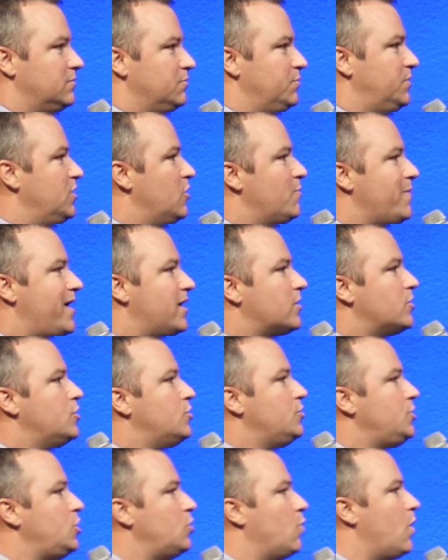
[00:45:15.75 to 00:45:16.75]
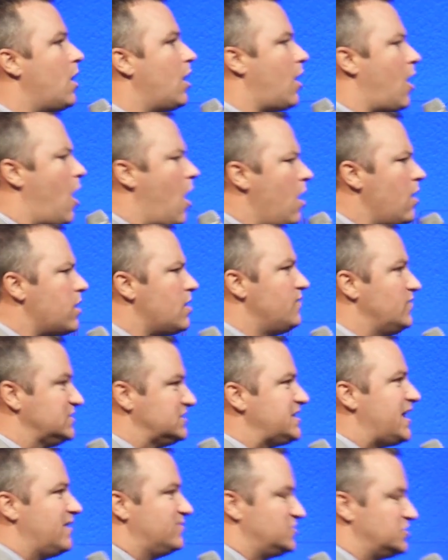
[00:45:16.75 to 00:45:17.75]
But no matter who you are, all of
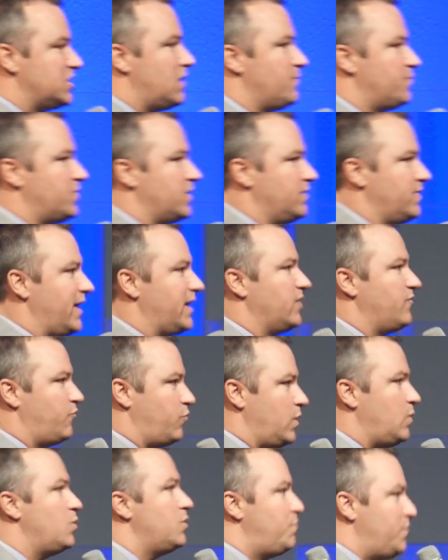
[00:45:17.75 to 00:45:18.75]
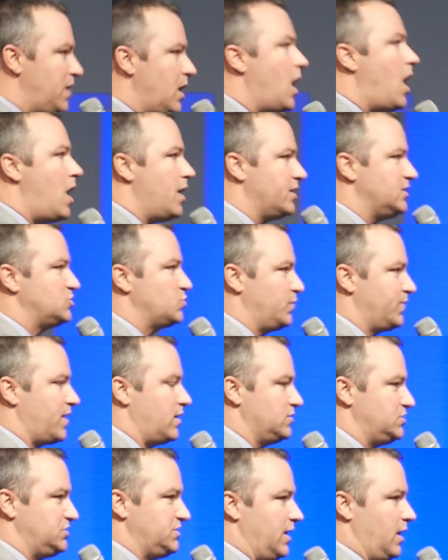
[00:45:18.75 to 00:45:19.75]
us have something that if we would be honest with
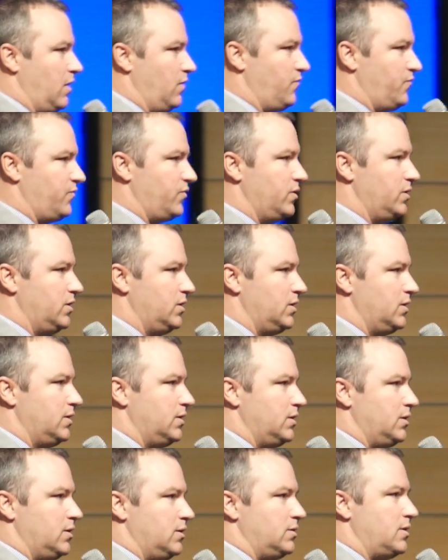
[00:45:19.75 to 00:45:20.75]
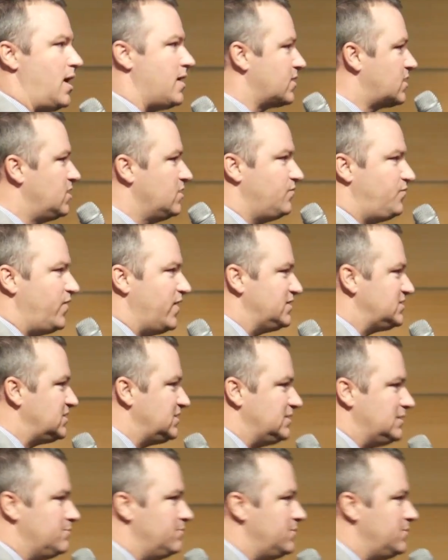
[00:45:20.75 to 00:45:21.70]
ourselves, not confessing to